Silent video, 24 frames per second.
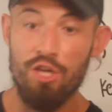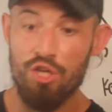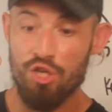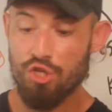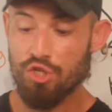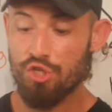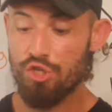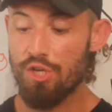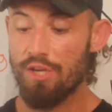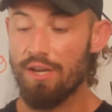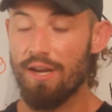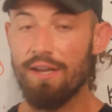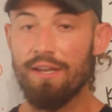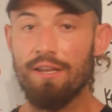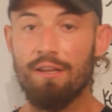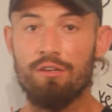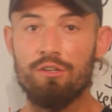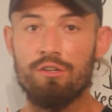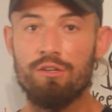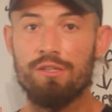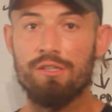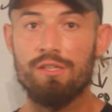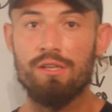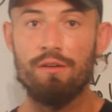shit, I didn't
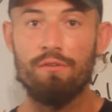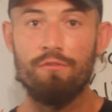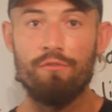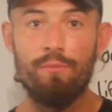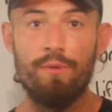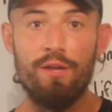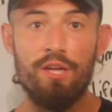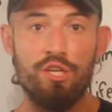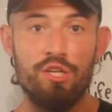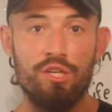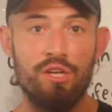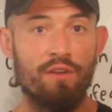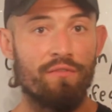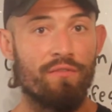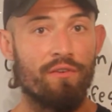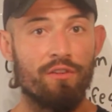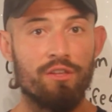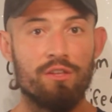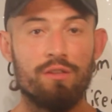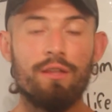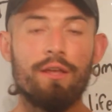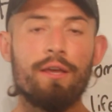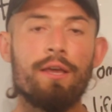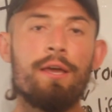understand information, I
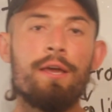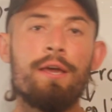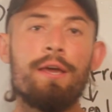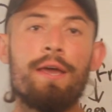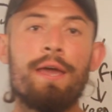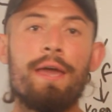found it, like,